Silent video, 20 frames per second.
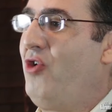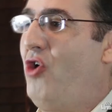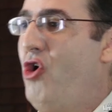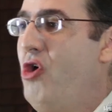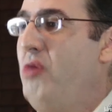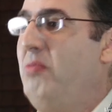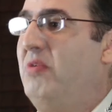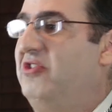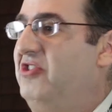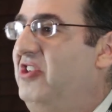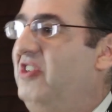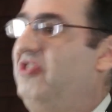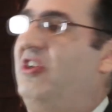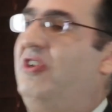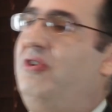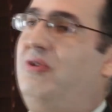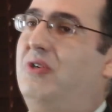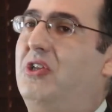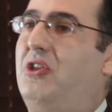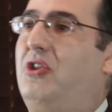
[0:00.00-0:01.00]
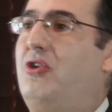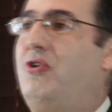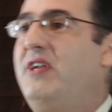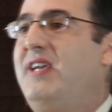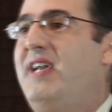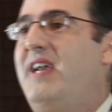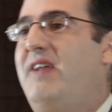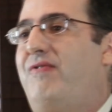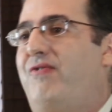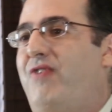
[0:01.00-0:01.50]
home of
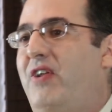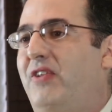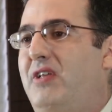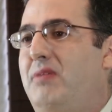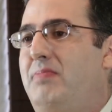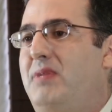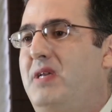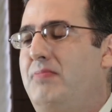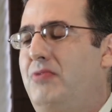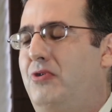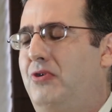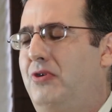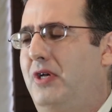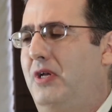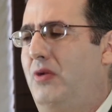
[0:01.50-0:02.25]
638 friendly people